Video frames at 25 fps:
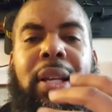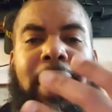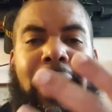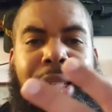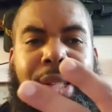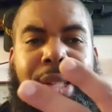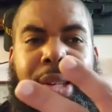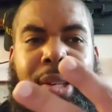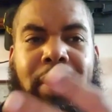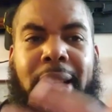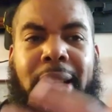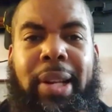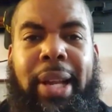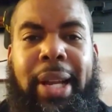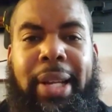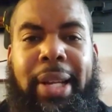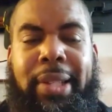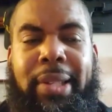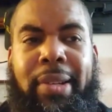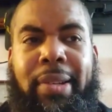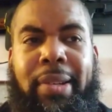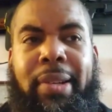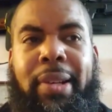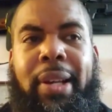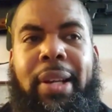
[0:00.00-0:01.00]
that's a
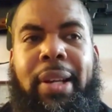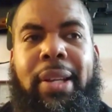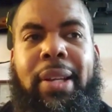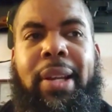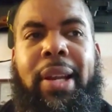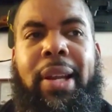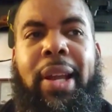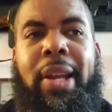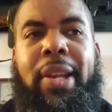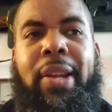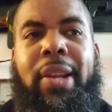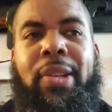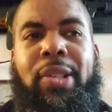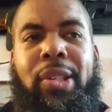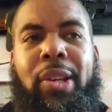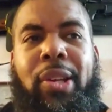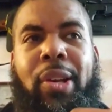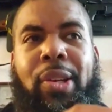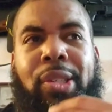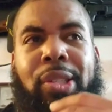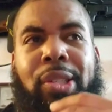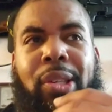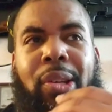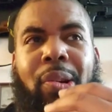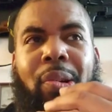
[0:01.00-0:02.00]
collector. There's
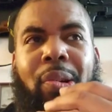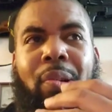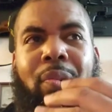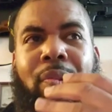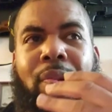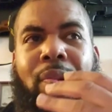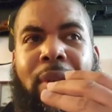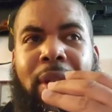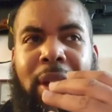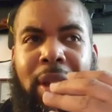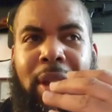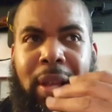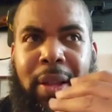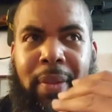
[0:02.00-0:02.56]
also